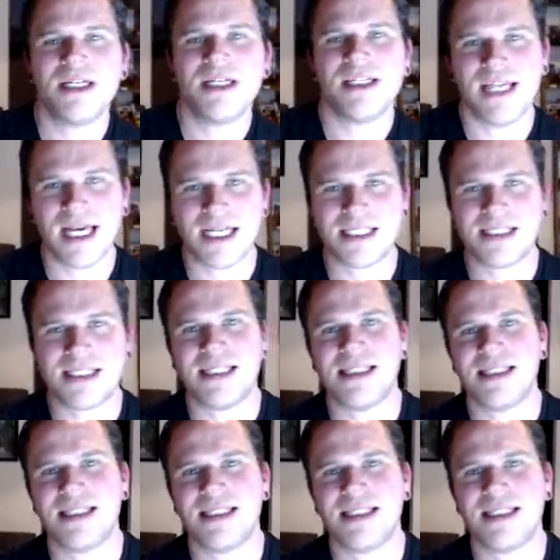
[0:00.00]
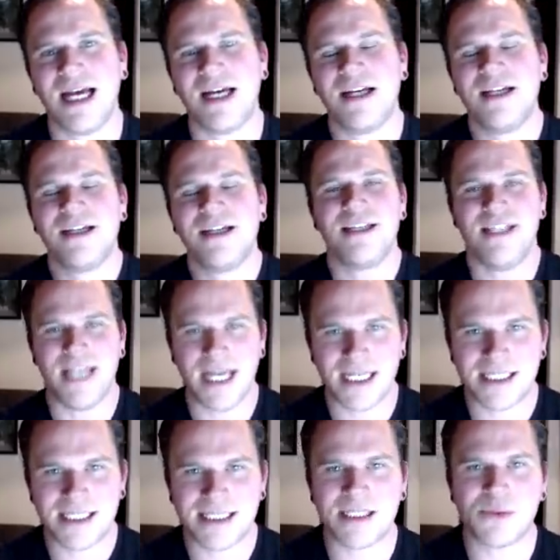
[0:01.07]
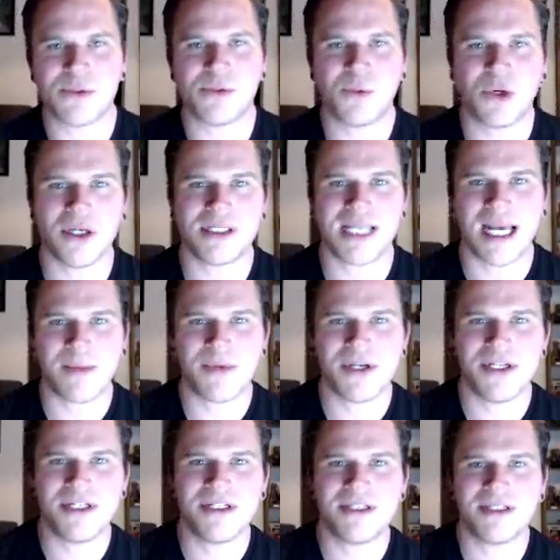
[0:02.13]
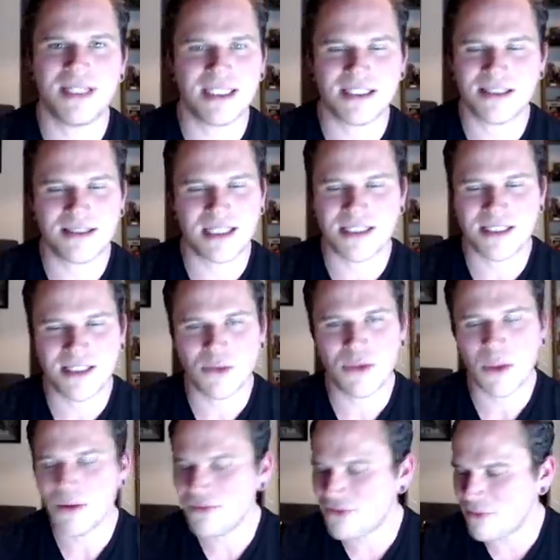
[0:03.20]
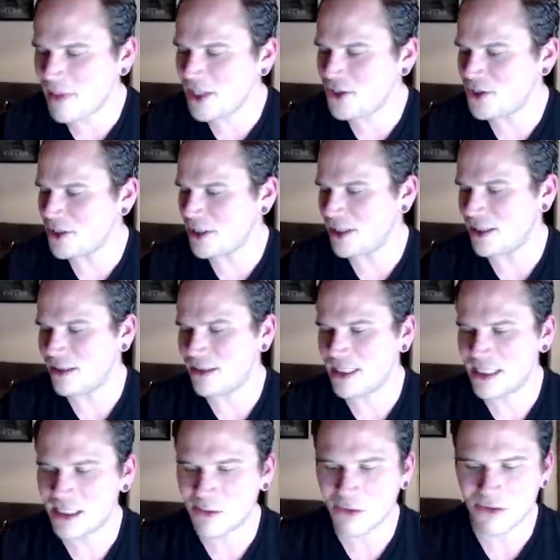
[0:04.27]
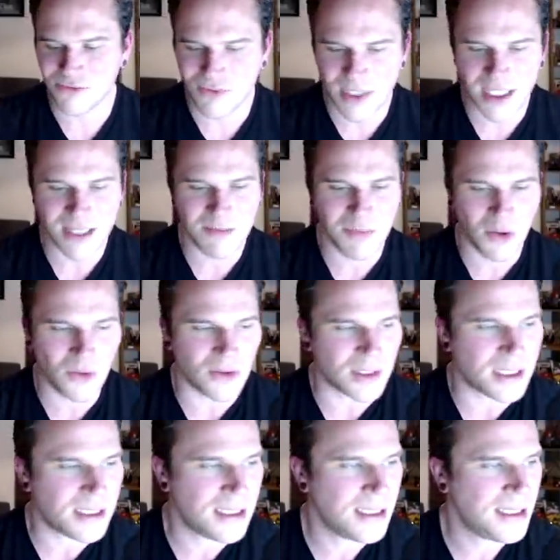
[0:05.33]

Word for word: Yes, this is that yes, this was what has happened. There's there's still no information here. This is what is really important.